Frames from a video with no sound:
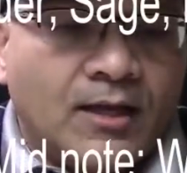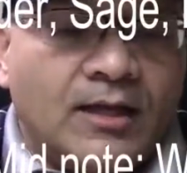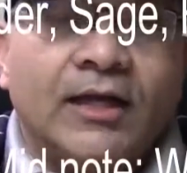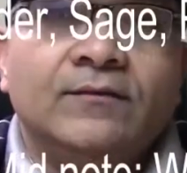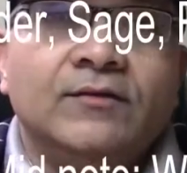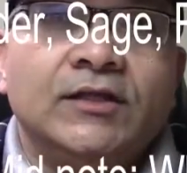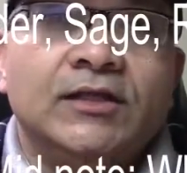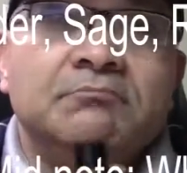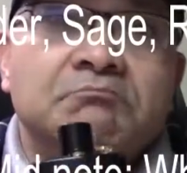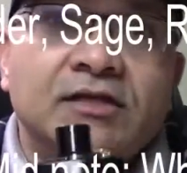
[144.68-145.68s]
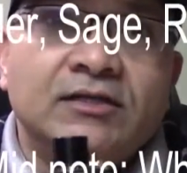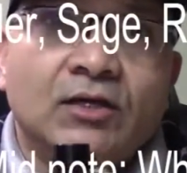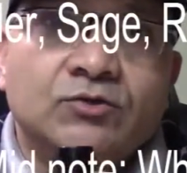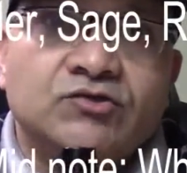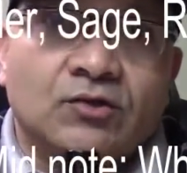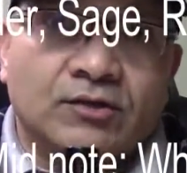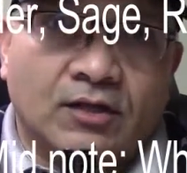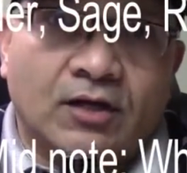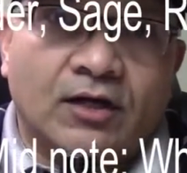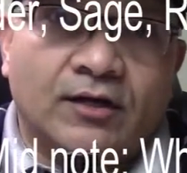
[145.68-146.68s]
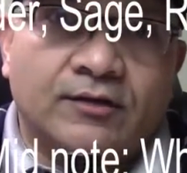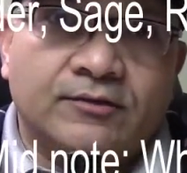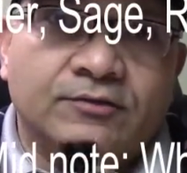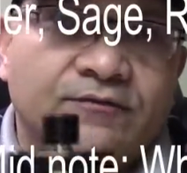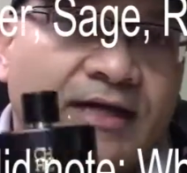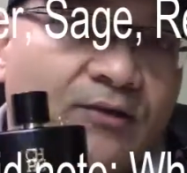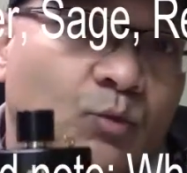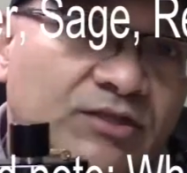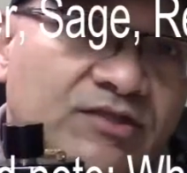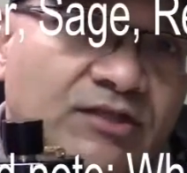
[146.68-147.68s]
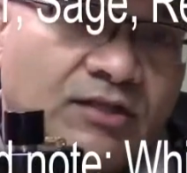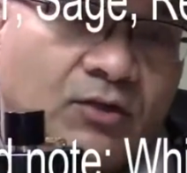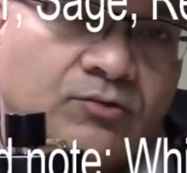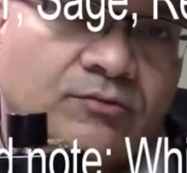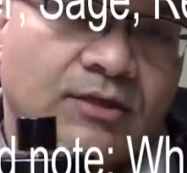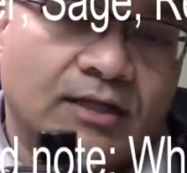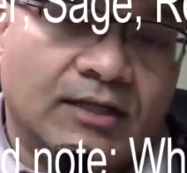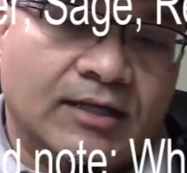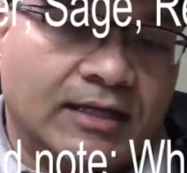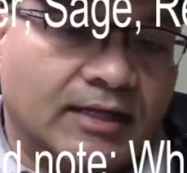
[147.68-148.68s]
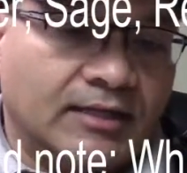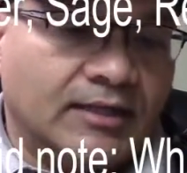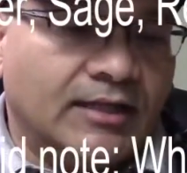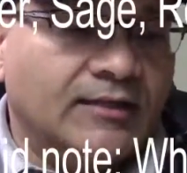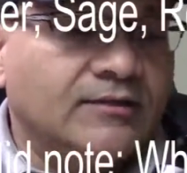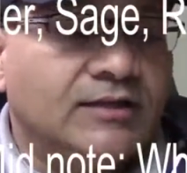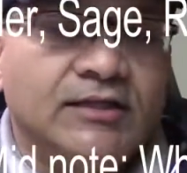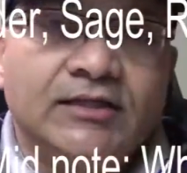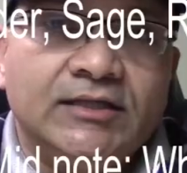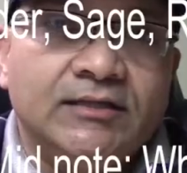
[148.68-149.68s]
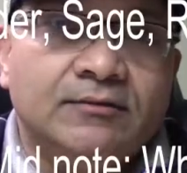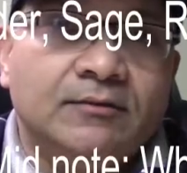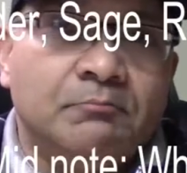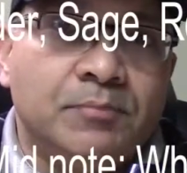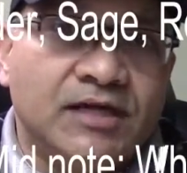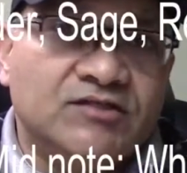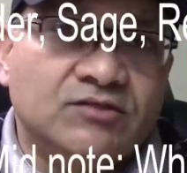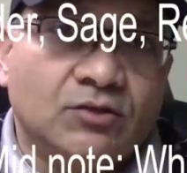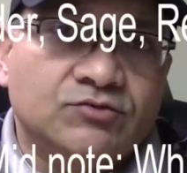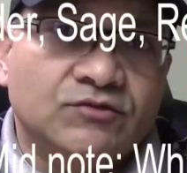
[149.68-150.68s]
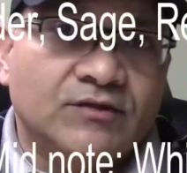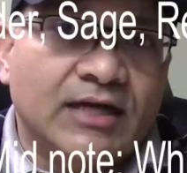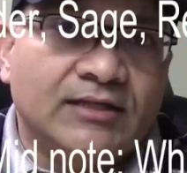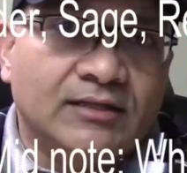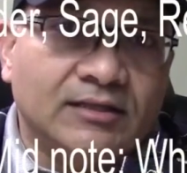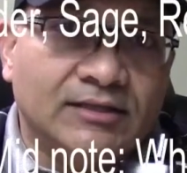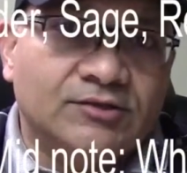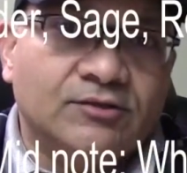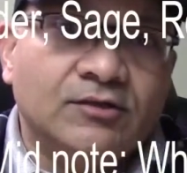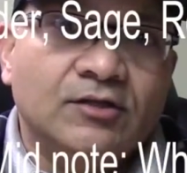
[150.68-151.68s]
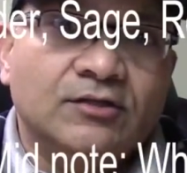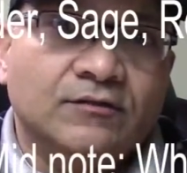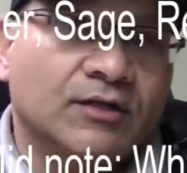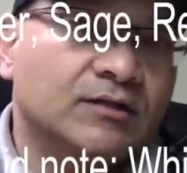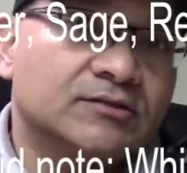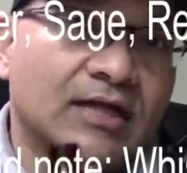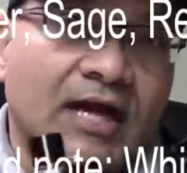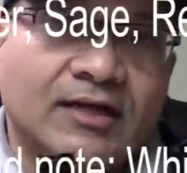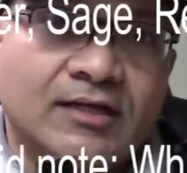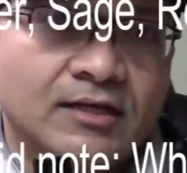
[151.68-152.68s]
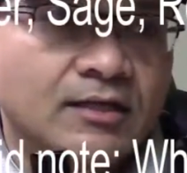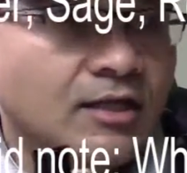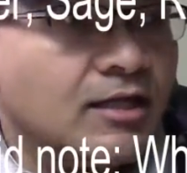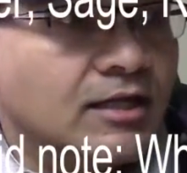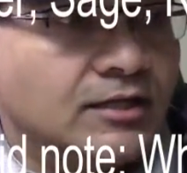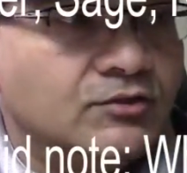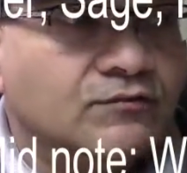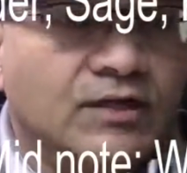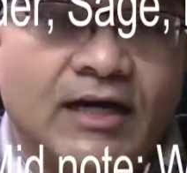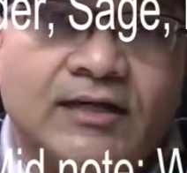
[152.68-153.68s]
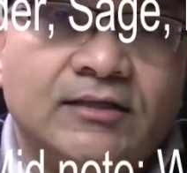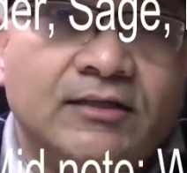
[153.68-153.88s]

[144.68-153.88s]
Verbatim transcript: In the mid notes or the heart, you've got whiskey note. And in the base notes, you've got leather, you've got tonka, and you've got